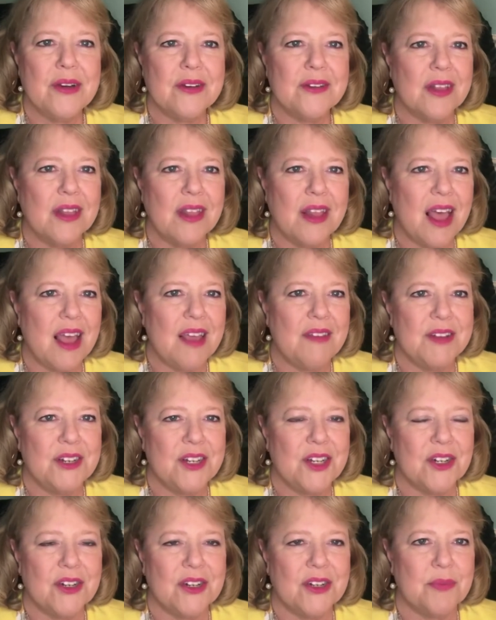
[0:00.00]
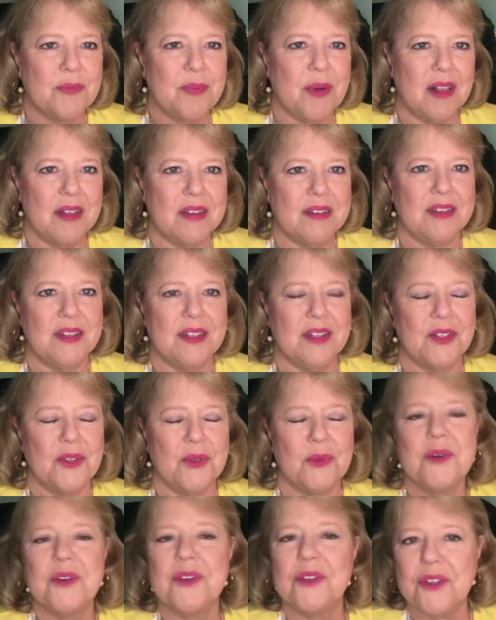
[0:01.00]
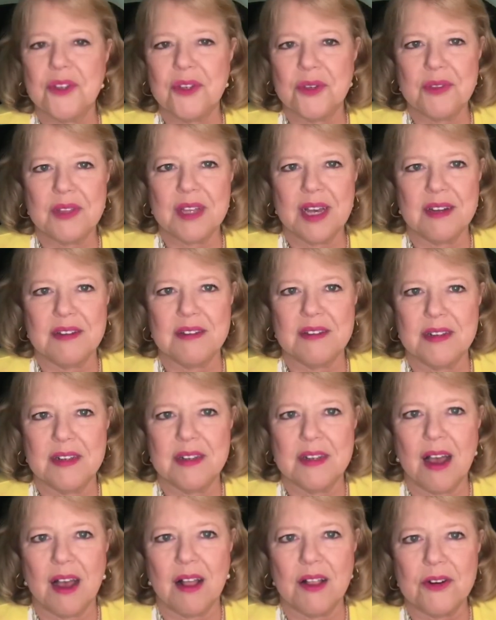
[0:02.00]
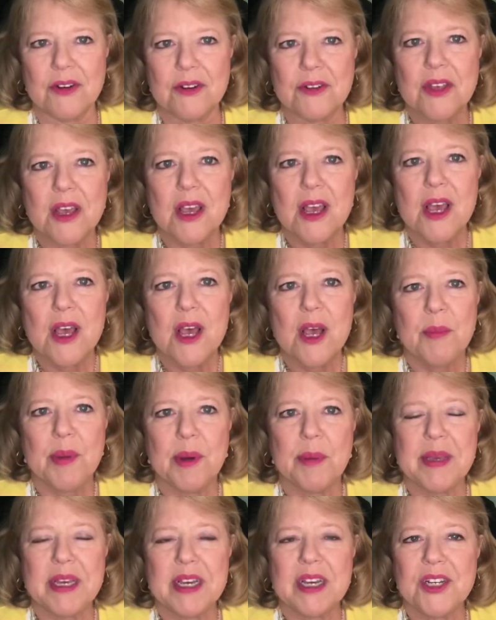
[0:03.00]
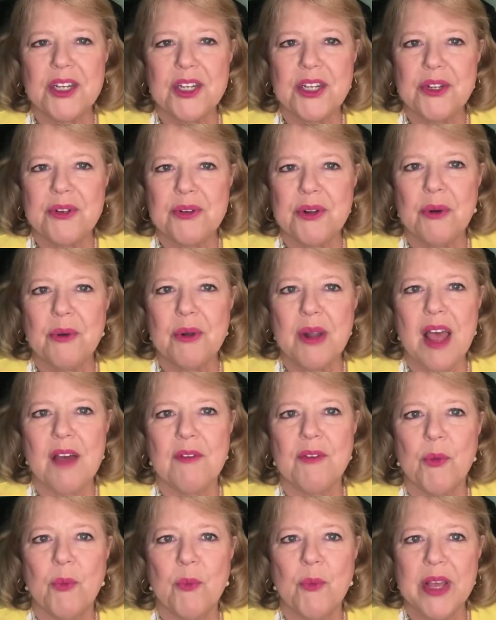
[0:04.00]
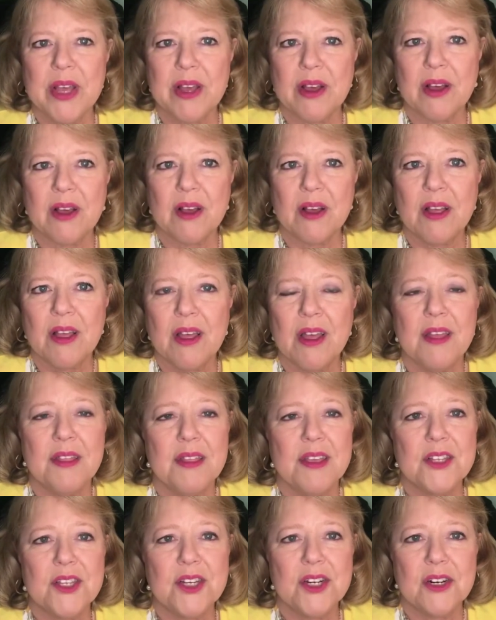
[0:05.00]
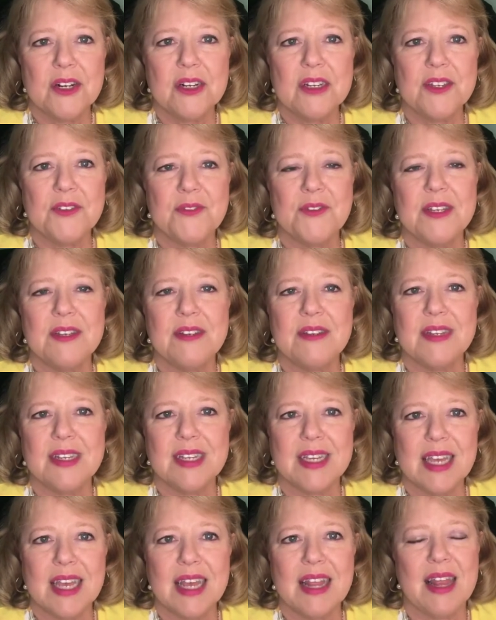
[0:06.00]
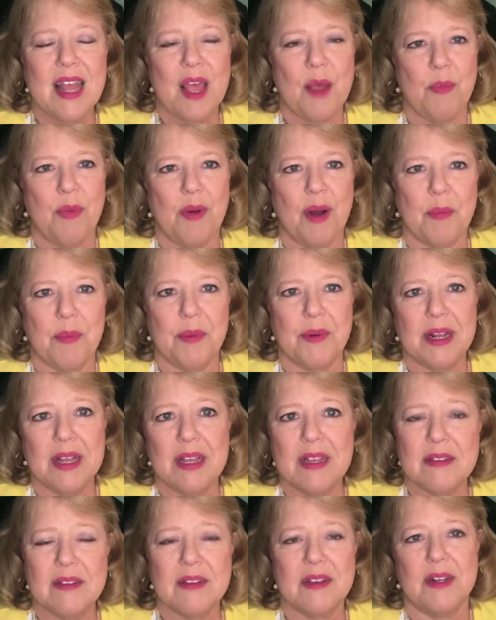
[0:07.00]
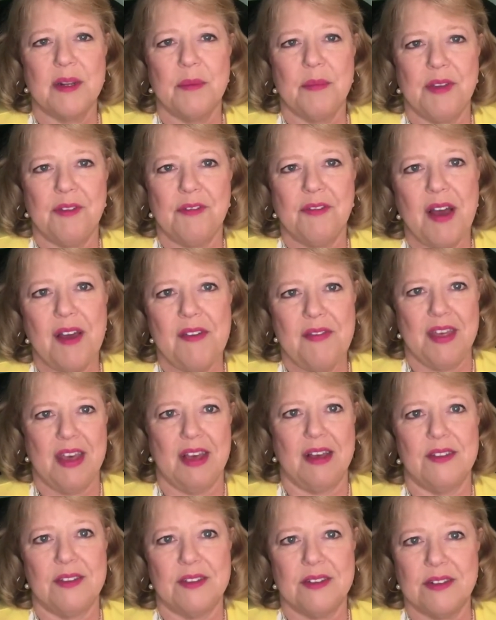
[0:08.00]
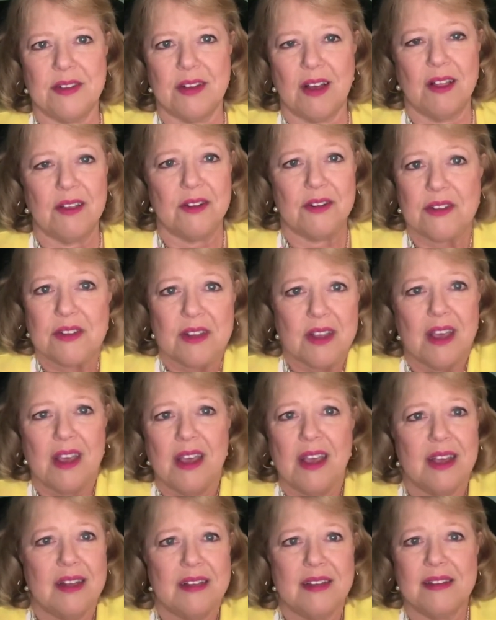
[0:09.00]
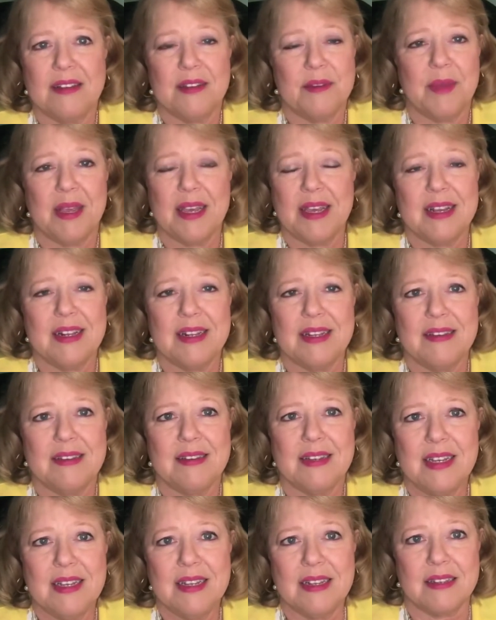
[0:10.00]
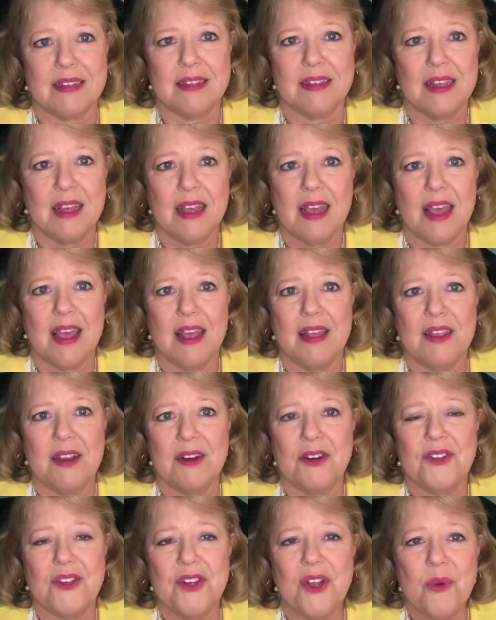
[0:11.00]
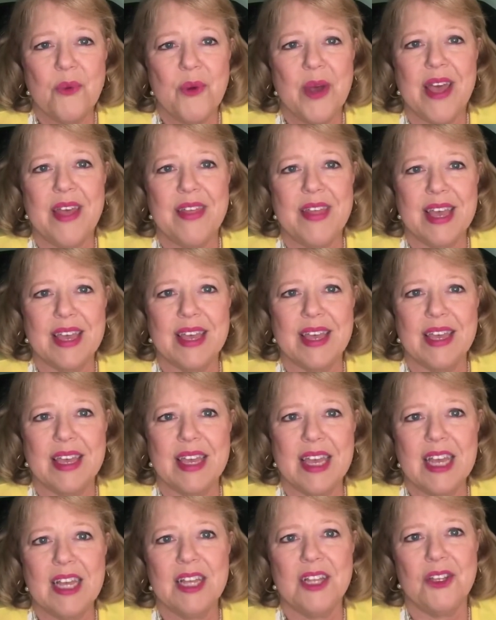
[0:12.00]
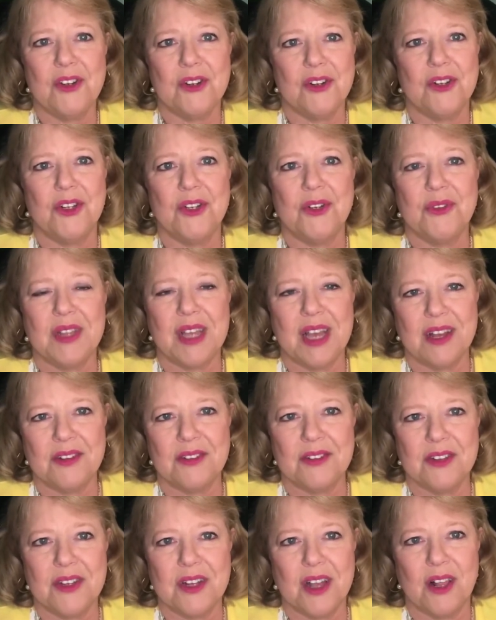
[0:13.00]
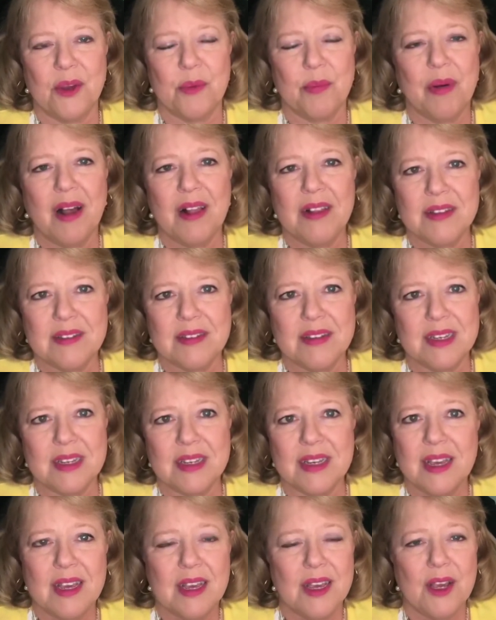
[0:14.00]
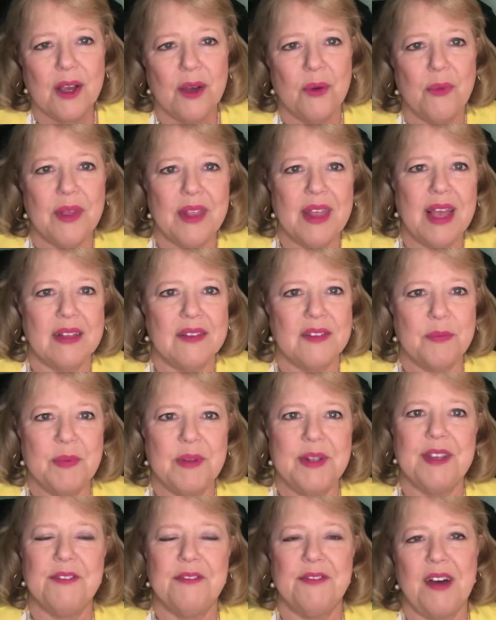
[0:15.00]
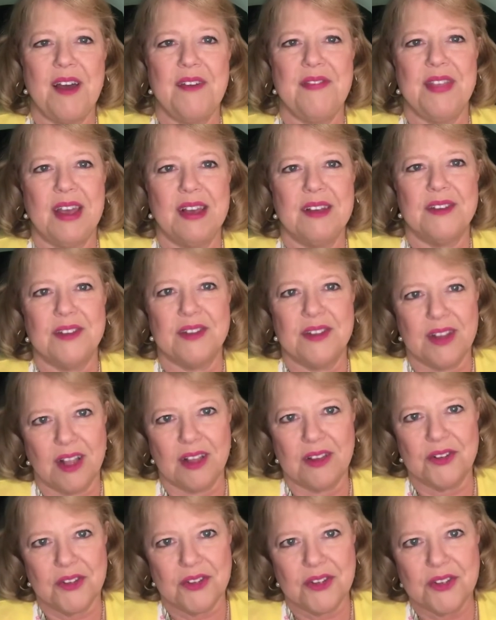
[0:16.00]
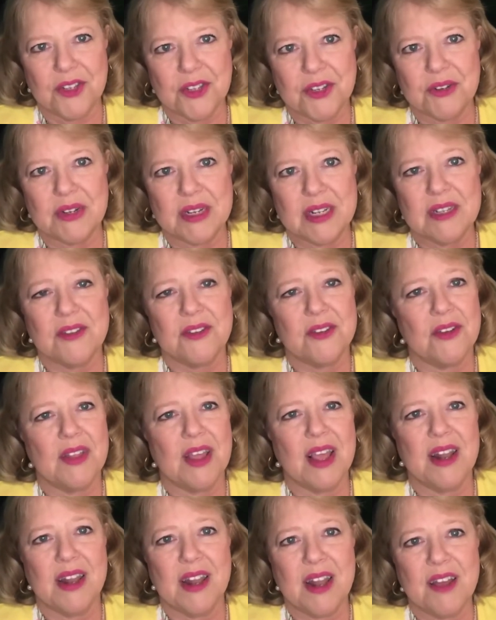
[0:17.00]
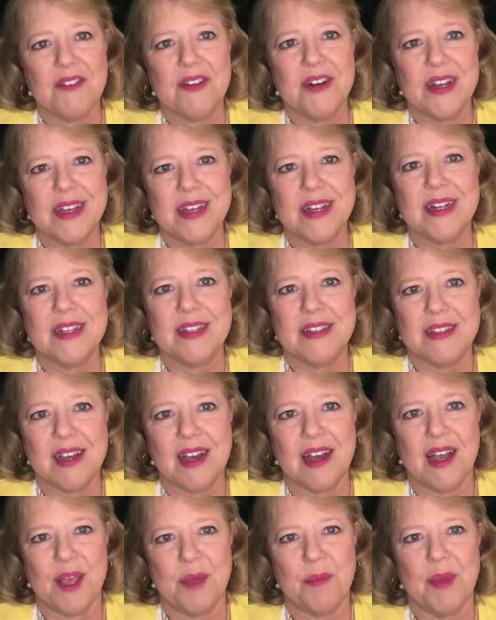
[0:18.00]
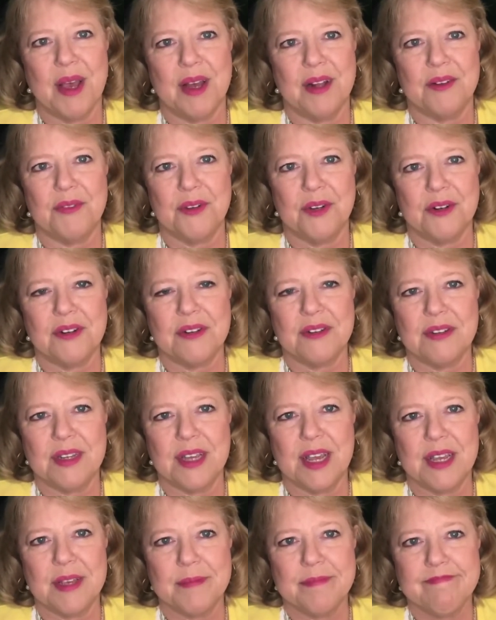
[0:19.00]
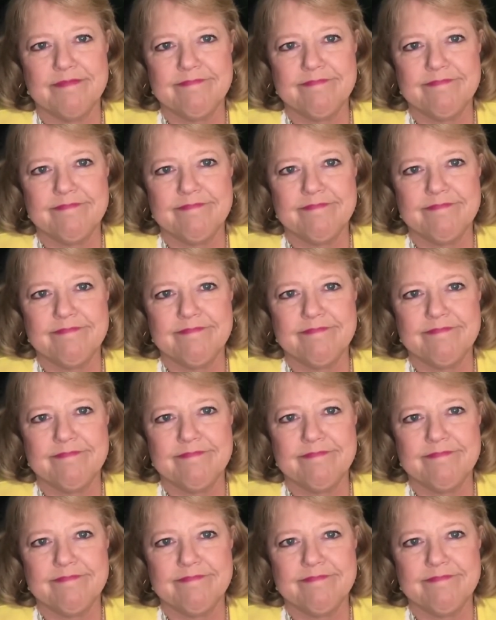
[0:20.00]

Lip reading: there's a life insurance policy that's worth $2,000. But because you don't have a will, the attorney's fees to get that property is going to be $5,000. It doesn't make any sense. And there's no way they can get your $2,000 policy without spending $5,000 to do it. So they never get a dime out of your estate.